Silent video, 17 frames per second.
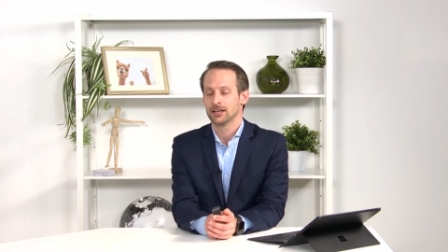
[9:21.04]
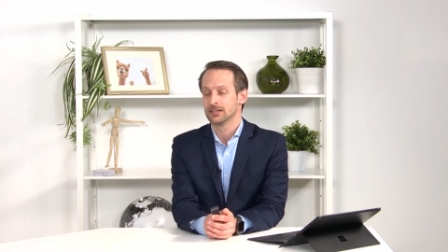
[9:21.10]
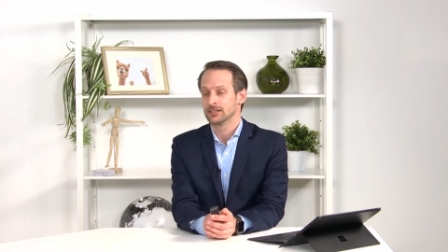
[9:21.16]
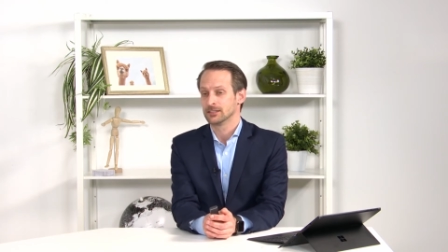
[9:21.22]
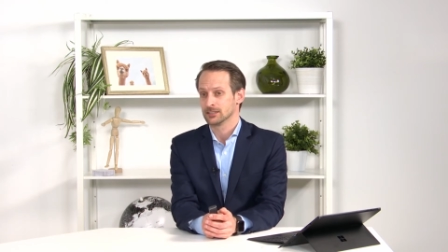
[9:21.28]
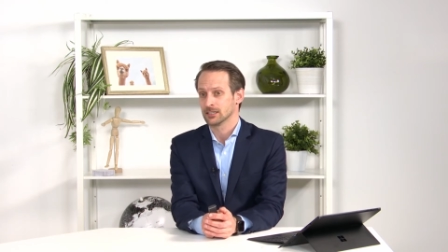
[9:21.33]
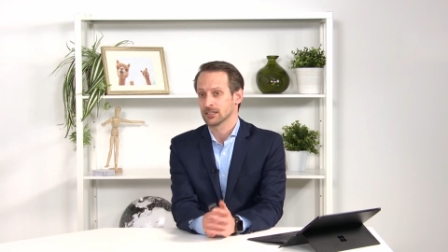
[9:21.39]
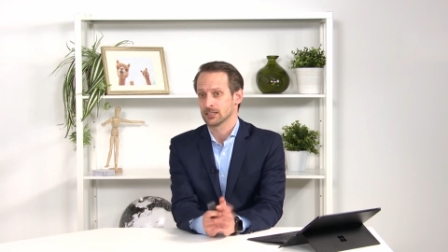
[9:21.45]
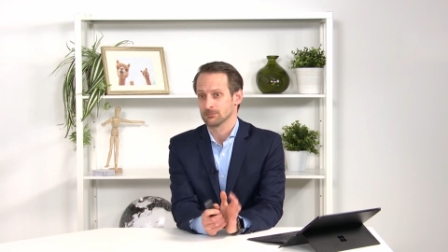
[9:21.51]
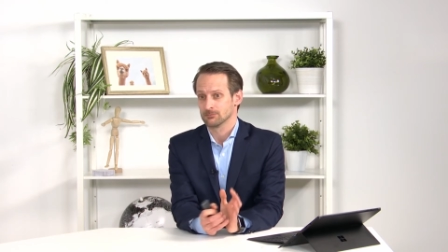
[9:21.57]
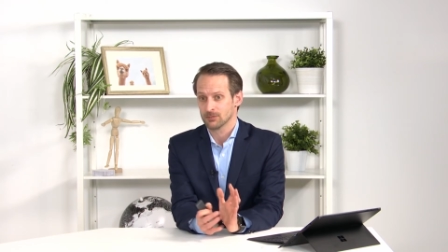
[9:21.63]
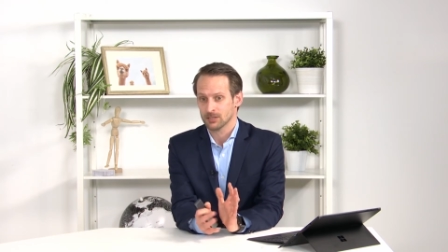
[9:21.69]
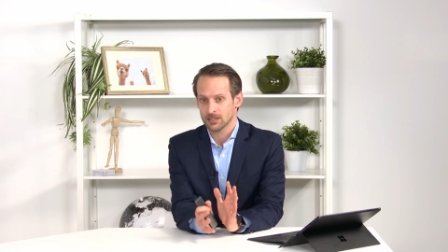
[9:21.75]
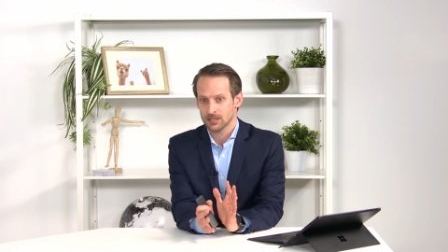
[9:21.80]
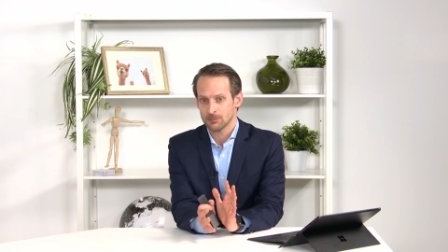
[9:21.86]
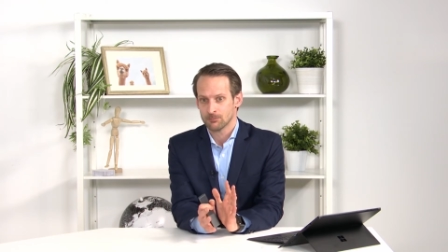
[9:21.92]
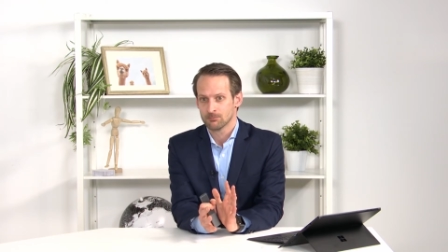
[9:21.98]

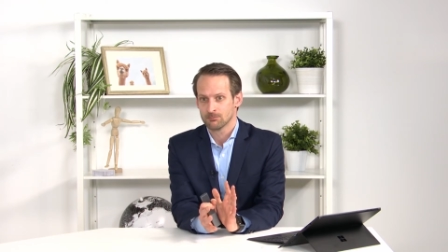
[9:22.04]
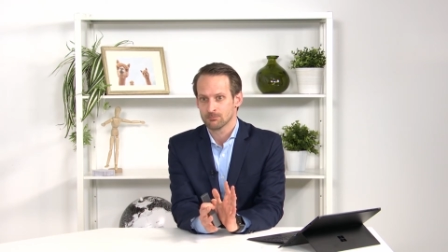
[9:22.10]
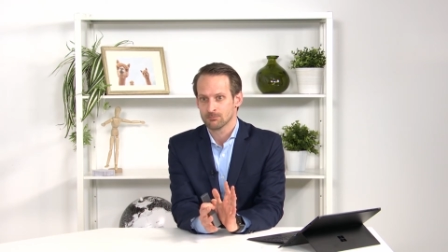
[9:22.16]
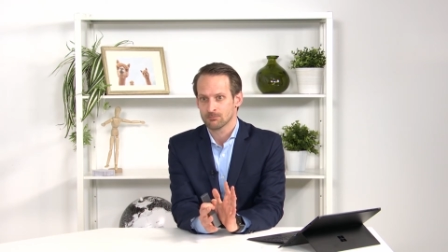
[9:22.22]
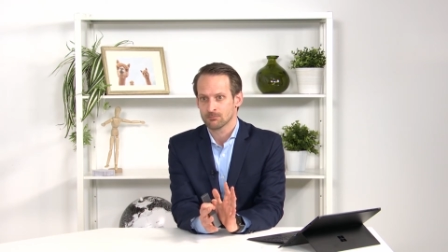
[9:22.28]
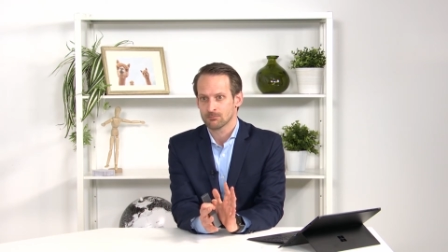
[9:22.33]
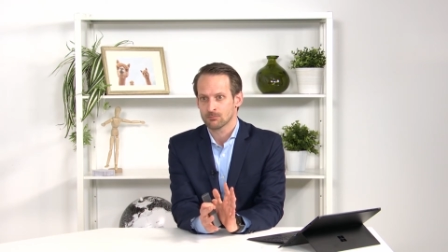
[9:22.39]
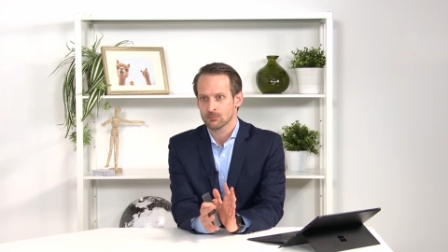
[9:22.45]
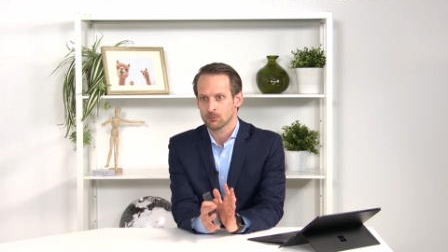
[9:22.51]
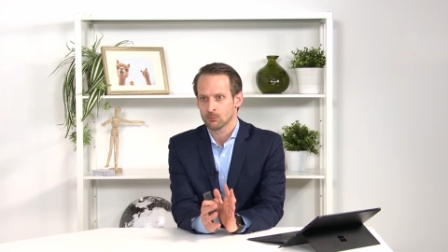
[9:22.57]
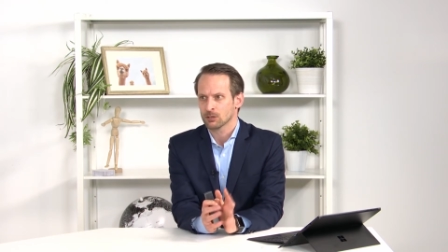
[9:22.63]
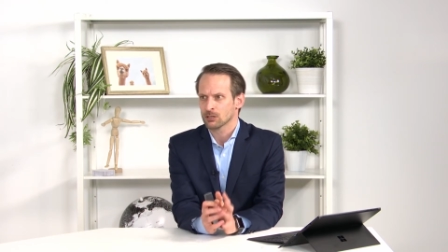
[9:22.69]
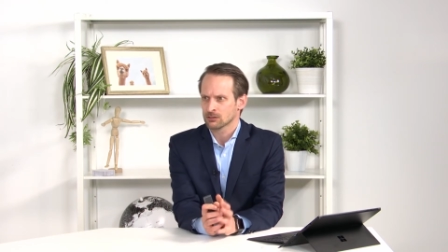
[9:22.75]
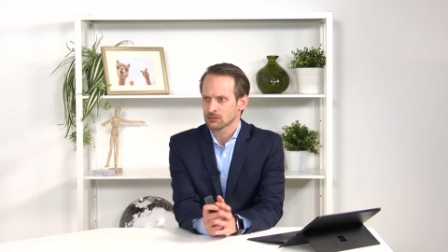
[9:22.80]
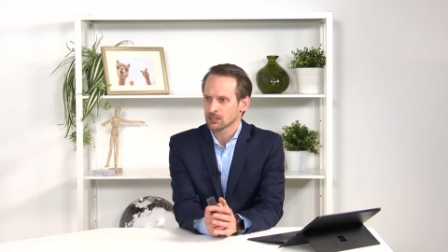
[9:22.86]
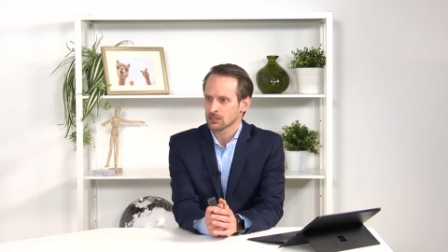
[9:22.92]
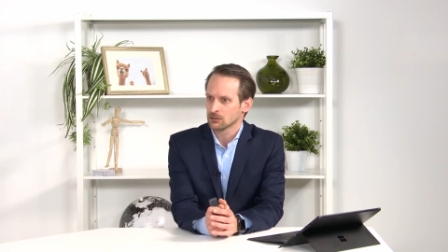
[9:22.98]
Jeroen. When you
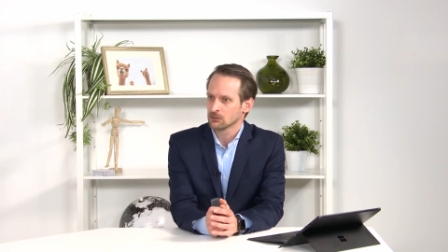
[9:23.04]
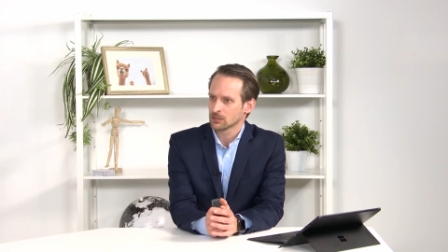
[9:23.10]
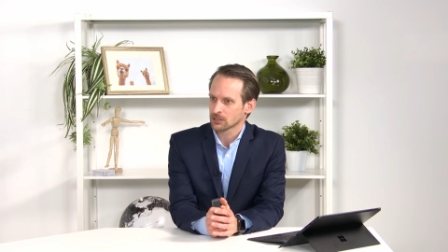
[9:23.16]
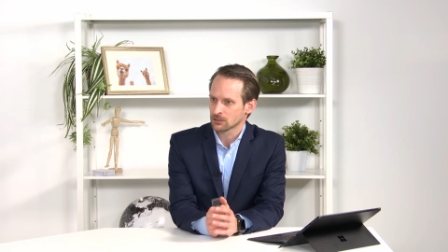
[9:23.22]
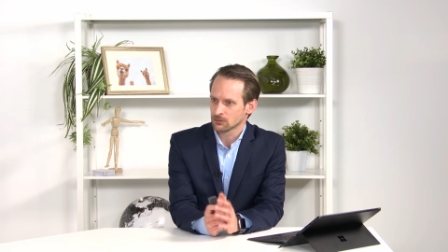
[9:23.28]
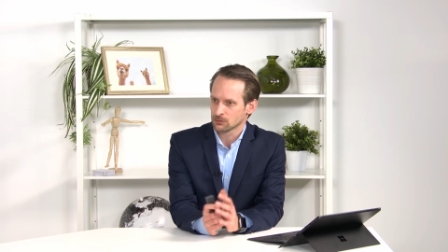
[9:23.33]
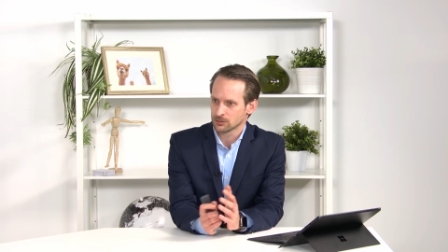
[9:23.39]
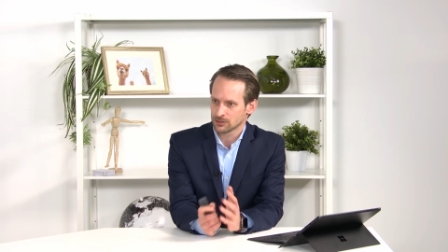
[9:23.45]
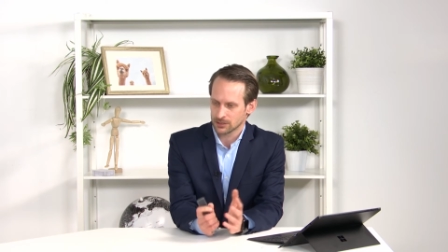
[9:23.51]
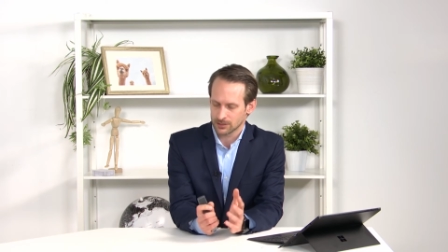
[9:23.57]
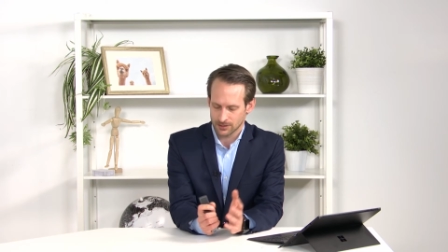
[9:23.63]
take a look at your